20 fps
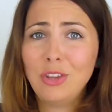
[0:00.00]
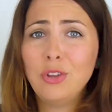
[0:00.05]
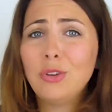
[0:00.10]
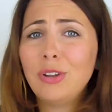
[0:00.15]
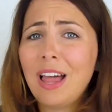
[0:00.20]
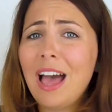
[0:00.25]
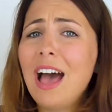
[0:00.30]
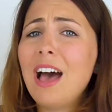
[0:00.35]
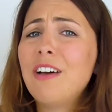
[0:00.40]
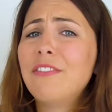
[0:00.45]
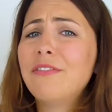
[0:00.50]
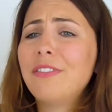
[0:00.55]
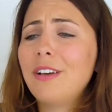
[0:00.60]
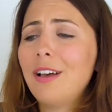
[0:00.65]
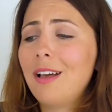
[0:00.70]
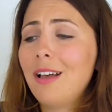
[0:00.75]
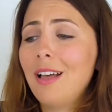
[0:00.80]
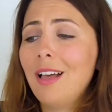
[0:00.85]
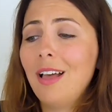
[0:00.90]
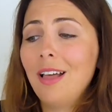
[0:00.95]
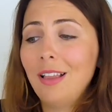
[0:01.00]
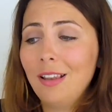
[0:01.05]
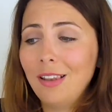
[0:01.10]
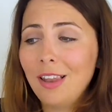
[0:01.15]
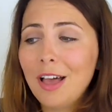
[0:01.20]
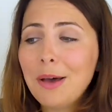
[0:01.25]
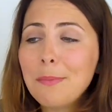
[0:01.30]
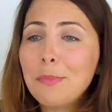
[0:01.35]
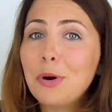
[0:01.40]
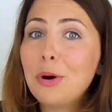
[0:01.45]
You'll have a
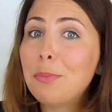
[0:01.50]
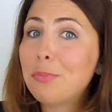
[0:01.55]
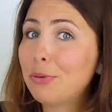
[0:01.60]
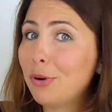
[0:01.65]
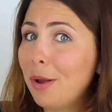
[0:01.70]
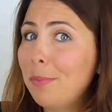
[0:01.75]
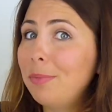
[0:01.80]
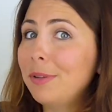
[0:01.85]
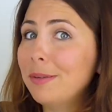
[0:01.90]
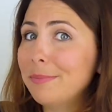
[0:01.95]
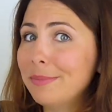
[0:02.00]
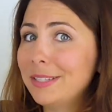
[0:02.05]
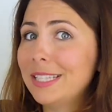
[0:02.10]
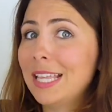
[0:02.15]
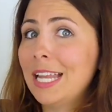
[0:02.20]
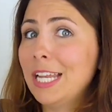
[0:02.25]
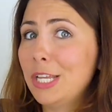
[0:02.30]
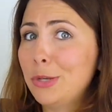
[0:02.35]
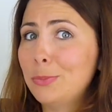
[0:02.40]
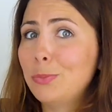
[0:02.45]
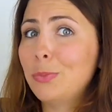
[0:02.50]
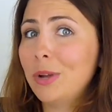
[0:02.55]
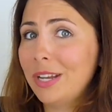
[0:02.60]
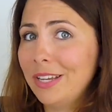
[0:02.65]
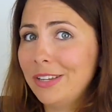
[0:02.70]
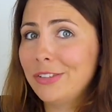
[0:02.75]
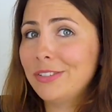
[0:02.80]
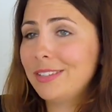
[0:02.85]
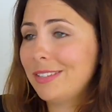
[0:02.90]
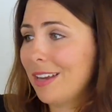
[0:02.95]
lot more problems than
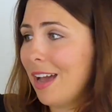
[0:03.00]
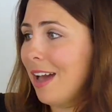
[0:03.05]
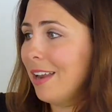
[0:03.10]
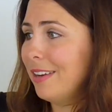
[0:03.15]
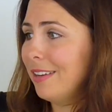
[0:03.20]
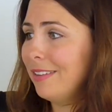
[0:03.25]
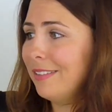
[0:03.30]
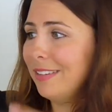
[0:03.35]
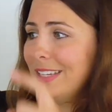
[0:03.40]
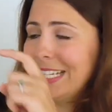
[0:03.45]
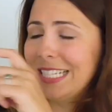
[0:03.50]
when you started.